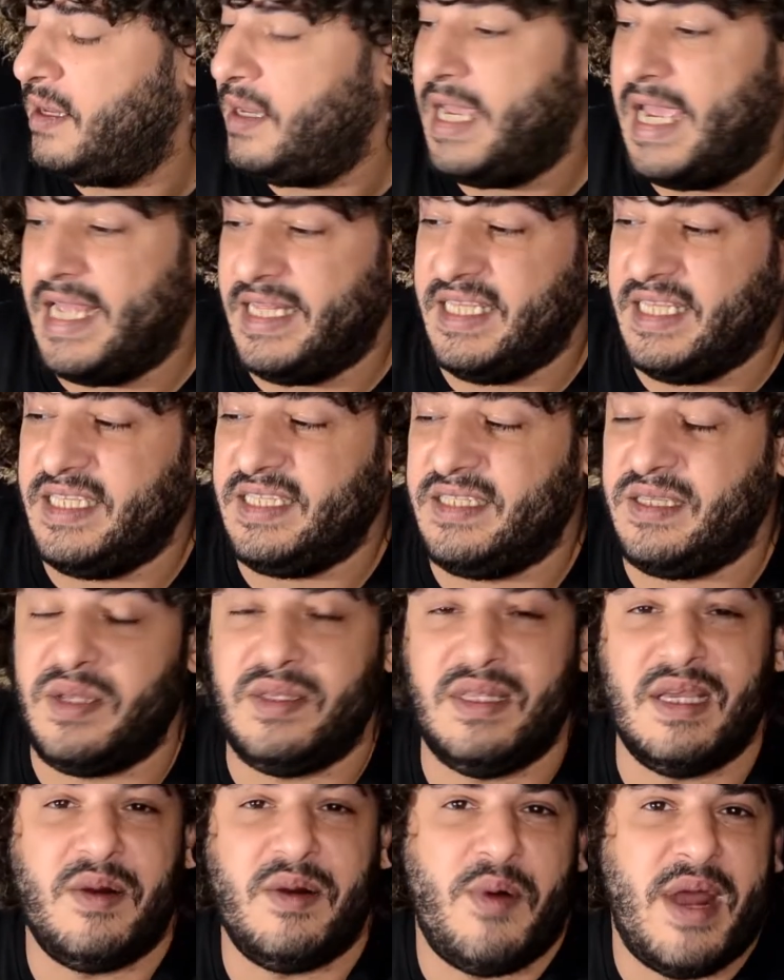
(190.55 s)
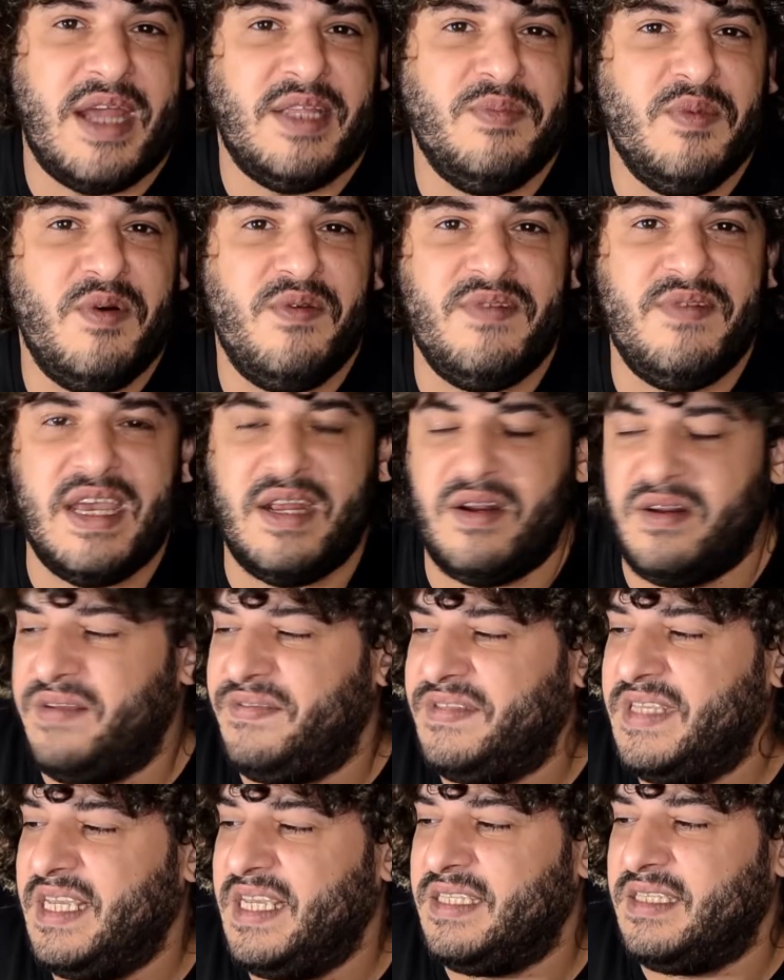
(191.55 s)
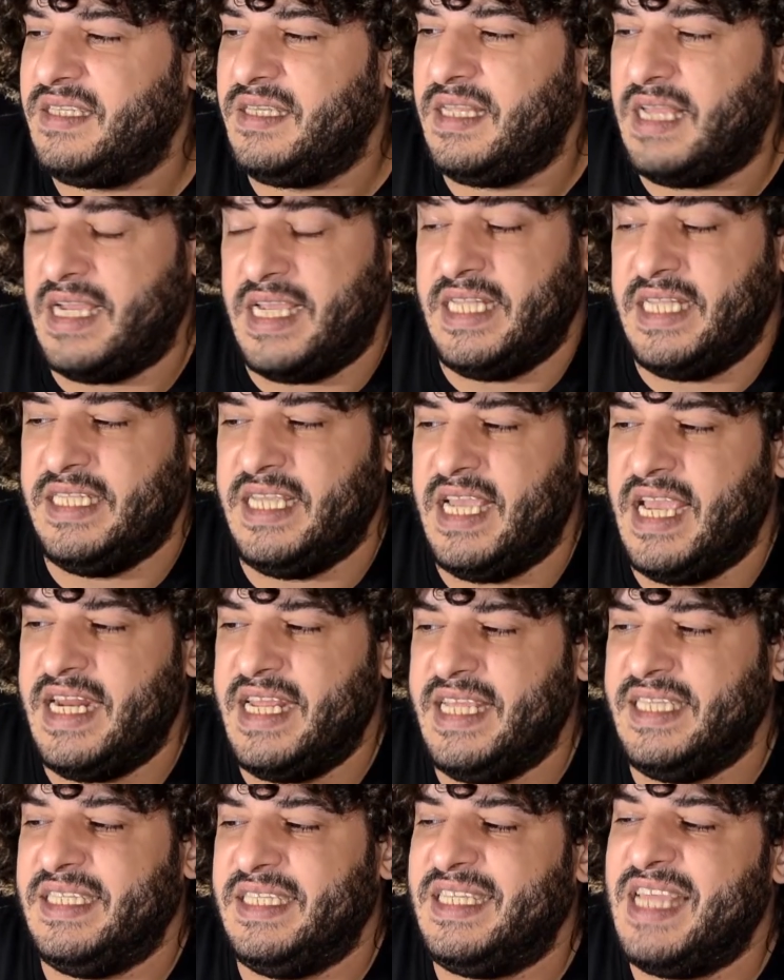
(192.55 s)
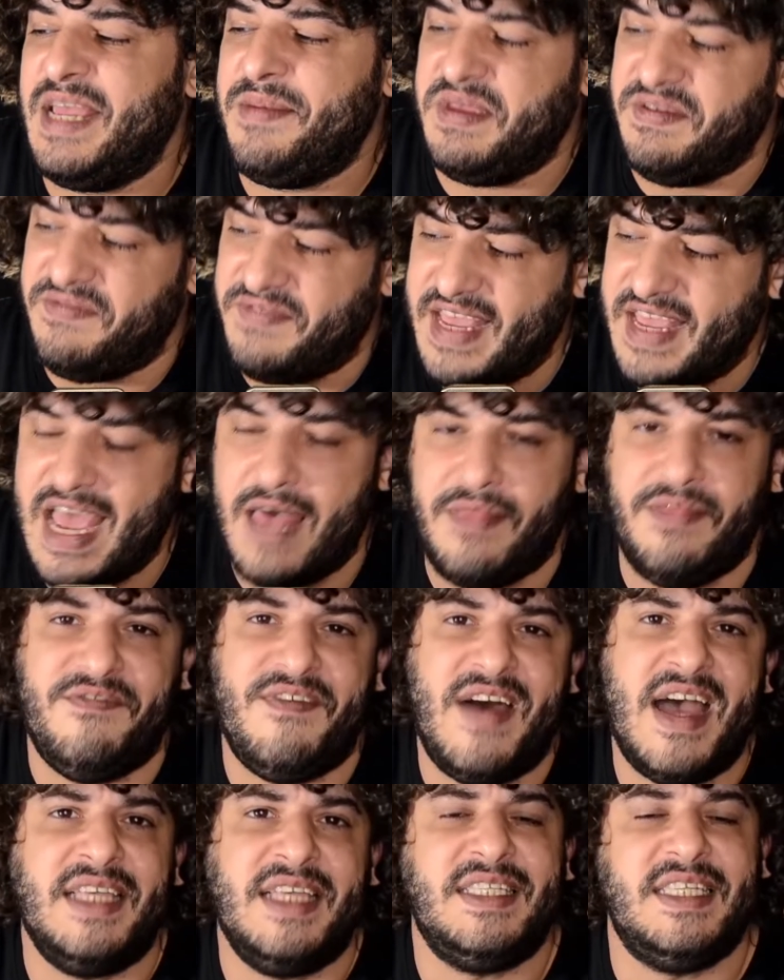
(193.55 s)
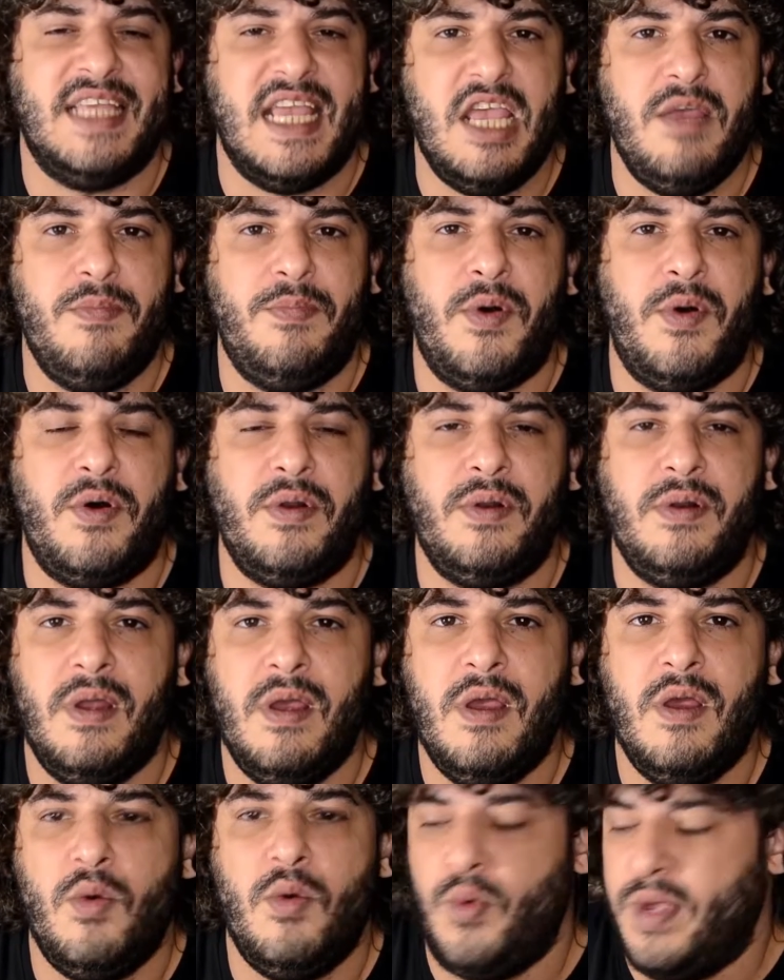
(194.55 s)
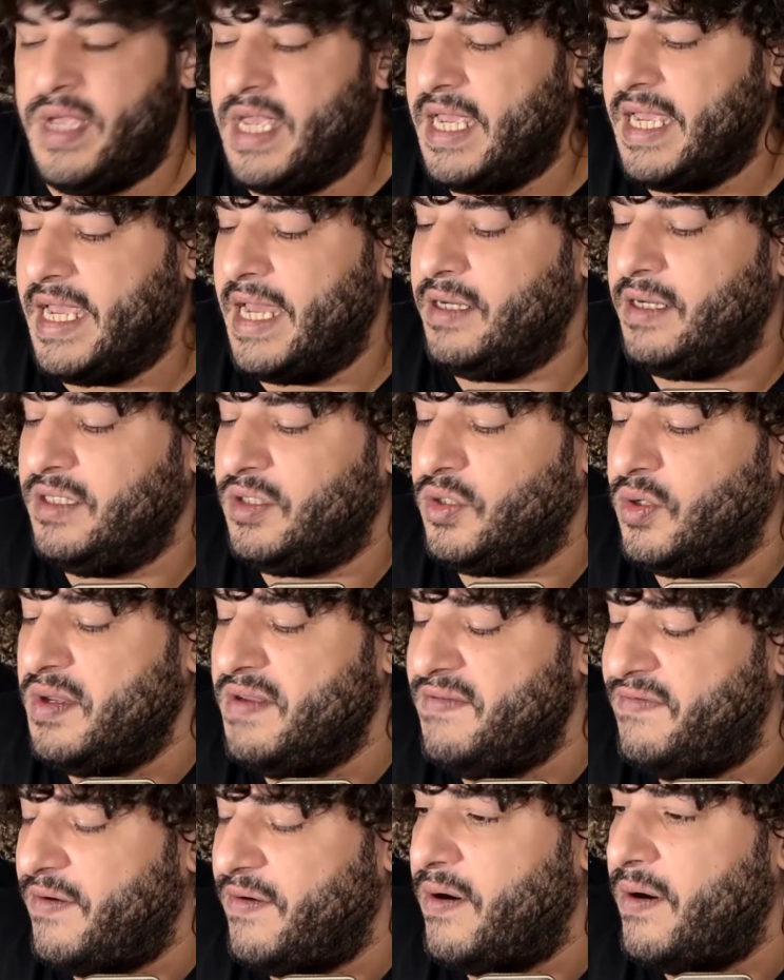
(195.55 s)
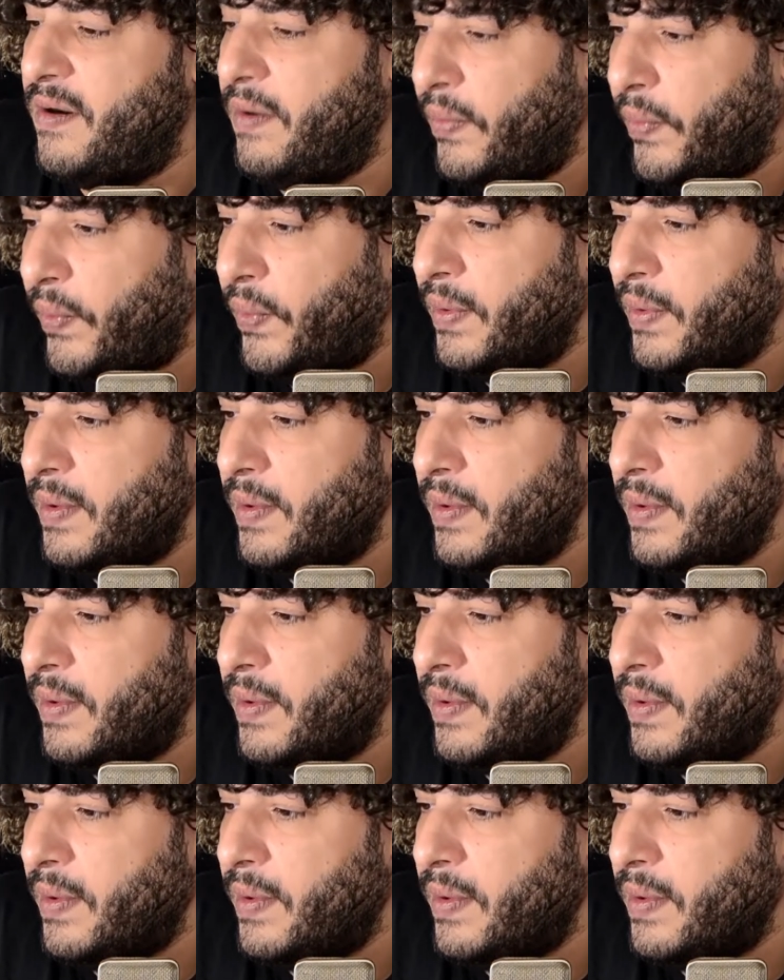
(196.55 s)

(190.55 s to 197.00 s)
And this is the right move, knight on f6. Again, the idea is the same. If they advance the e-pawn, we can get into e4.